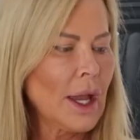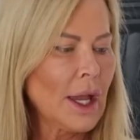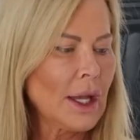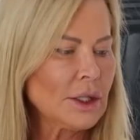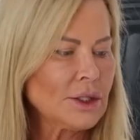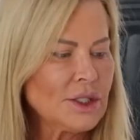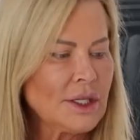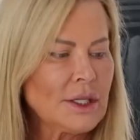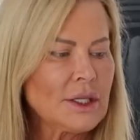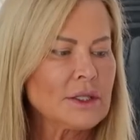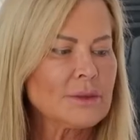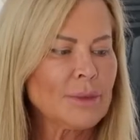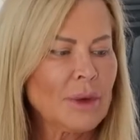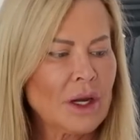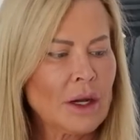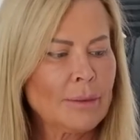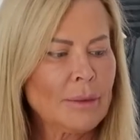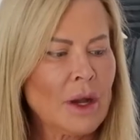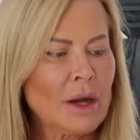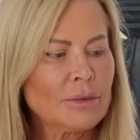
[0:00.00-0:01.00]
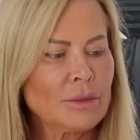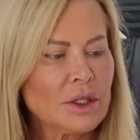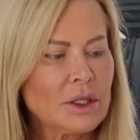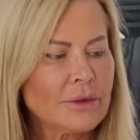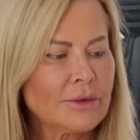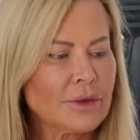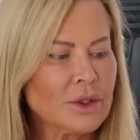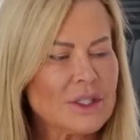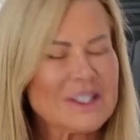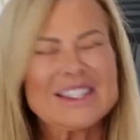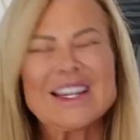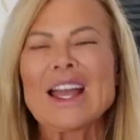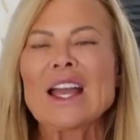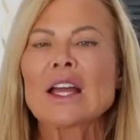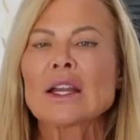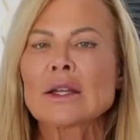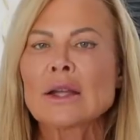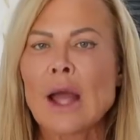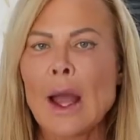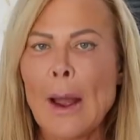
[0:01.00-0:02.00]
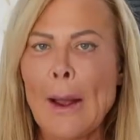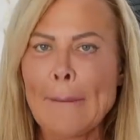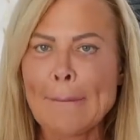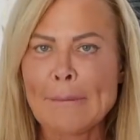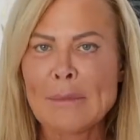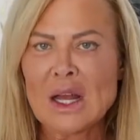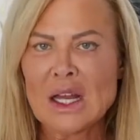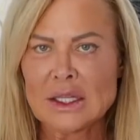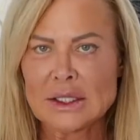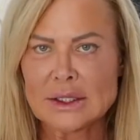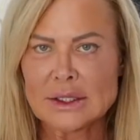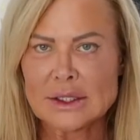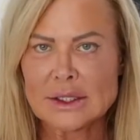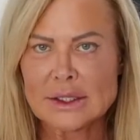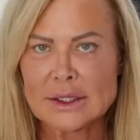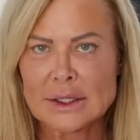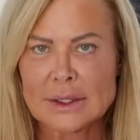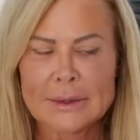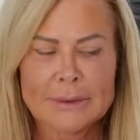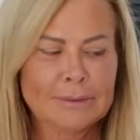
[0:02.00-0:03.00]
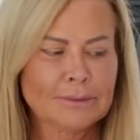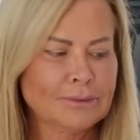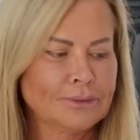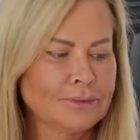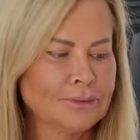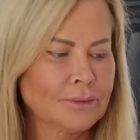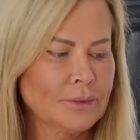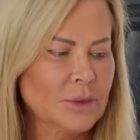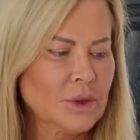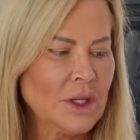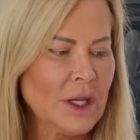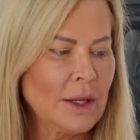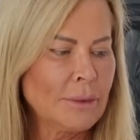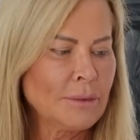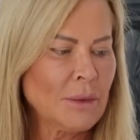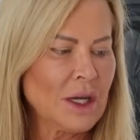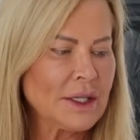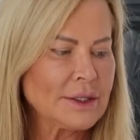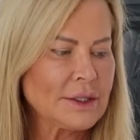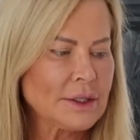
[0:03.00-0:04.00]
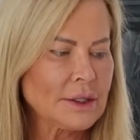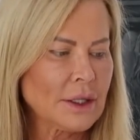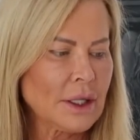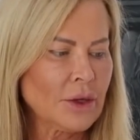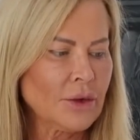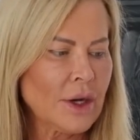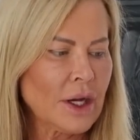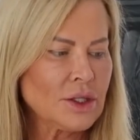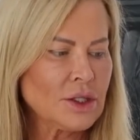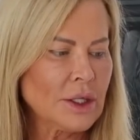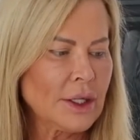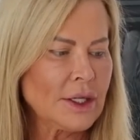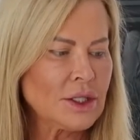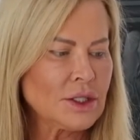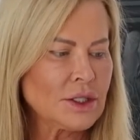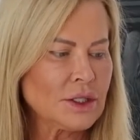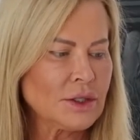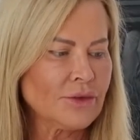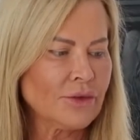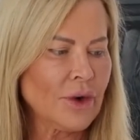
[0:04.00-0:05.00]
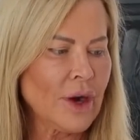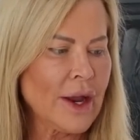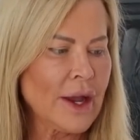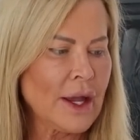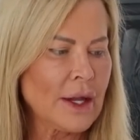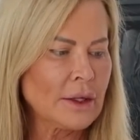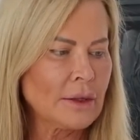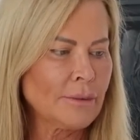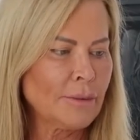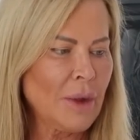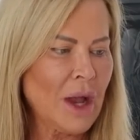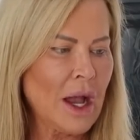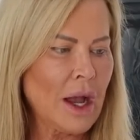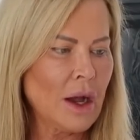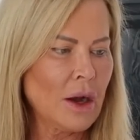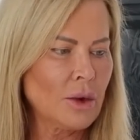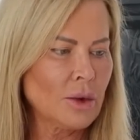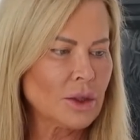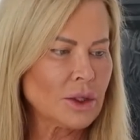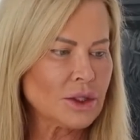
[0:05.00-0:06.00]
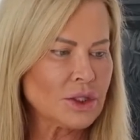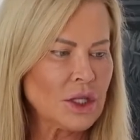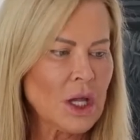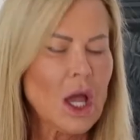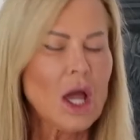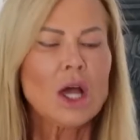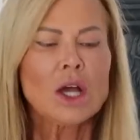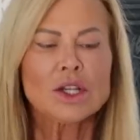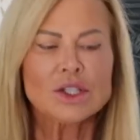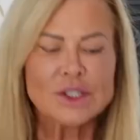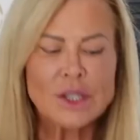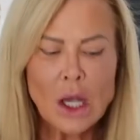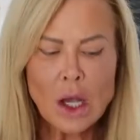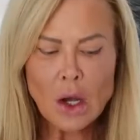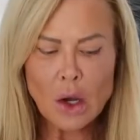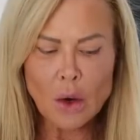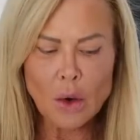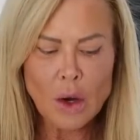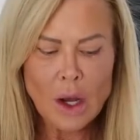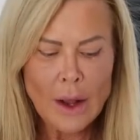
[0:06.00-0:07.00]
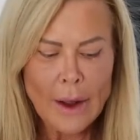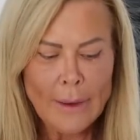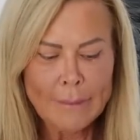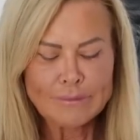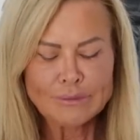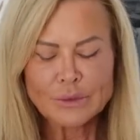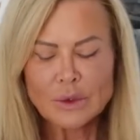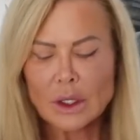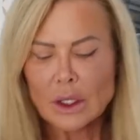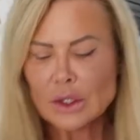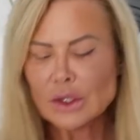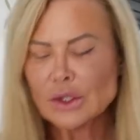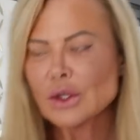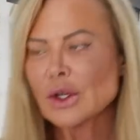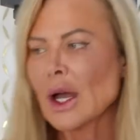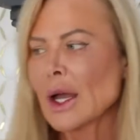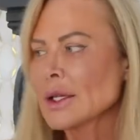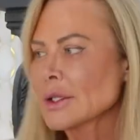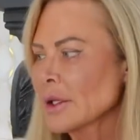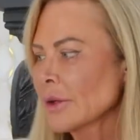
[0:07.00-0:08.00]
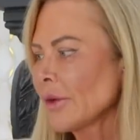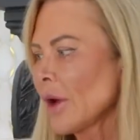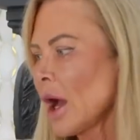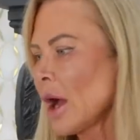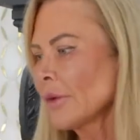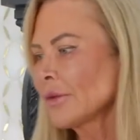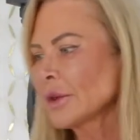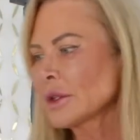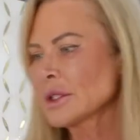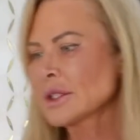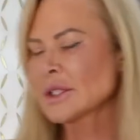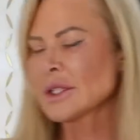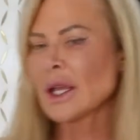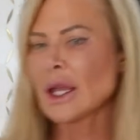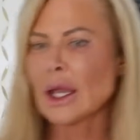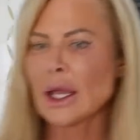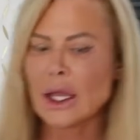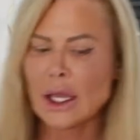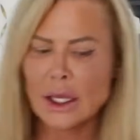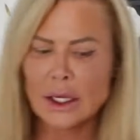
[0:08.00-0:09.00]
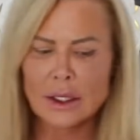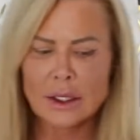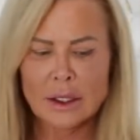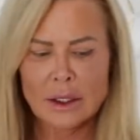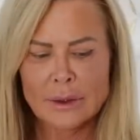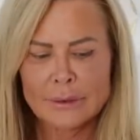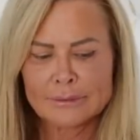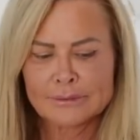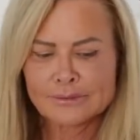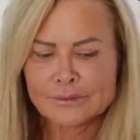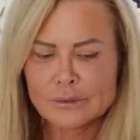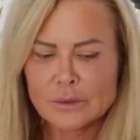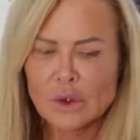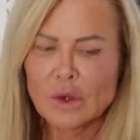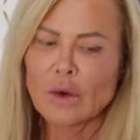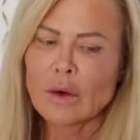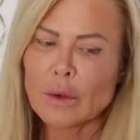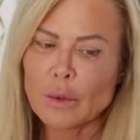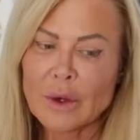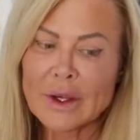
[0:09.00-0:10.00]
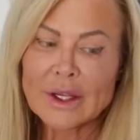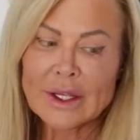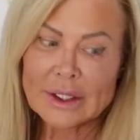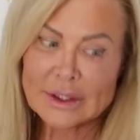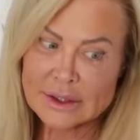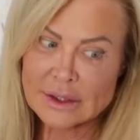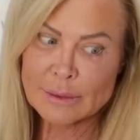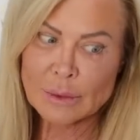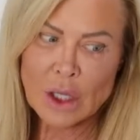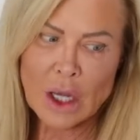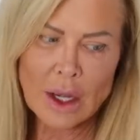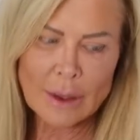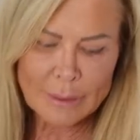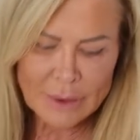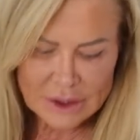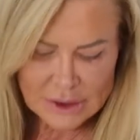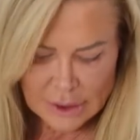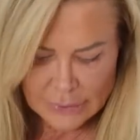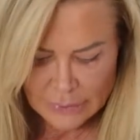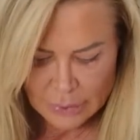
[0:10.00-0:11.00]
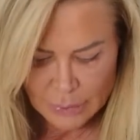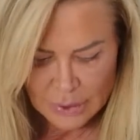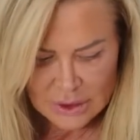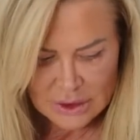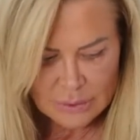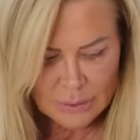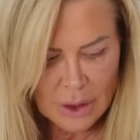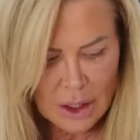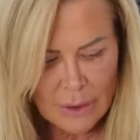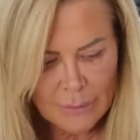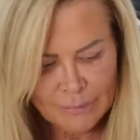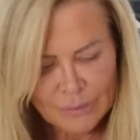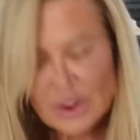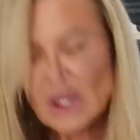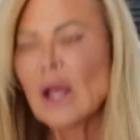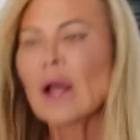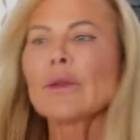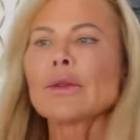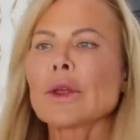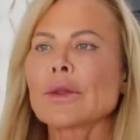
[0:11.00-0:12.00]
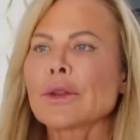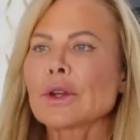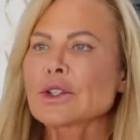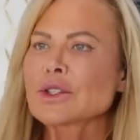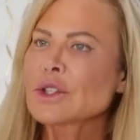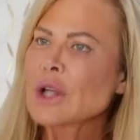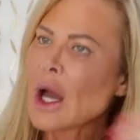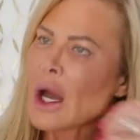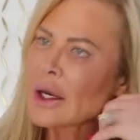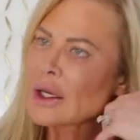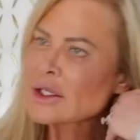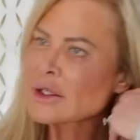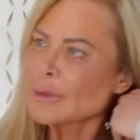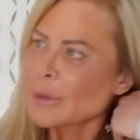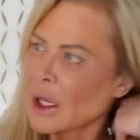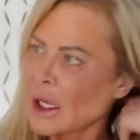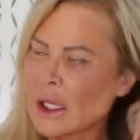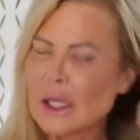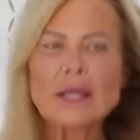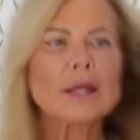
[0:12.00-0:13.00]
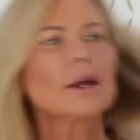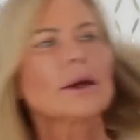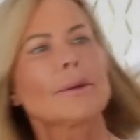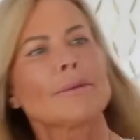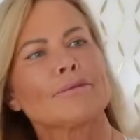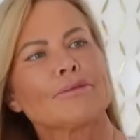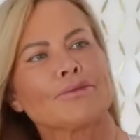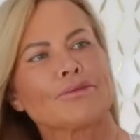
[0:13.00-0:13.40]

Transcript: and she has been a member for 10 months. 10 months. Congratulations, Fran Powers. So, you guys have often said, or we get some comments every once in a while, that there's not as many